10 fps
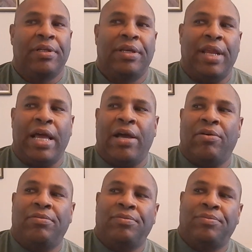
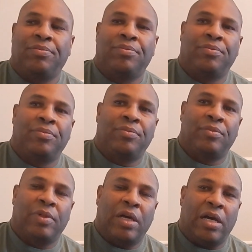Now,
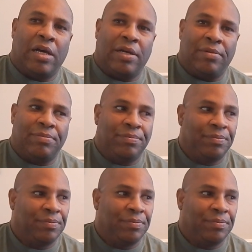I've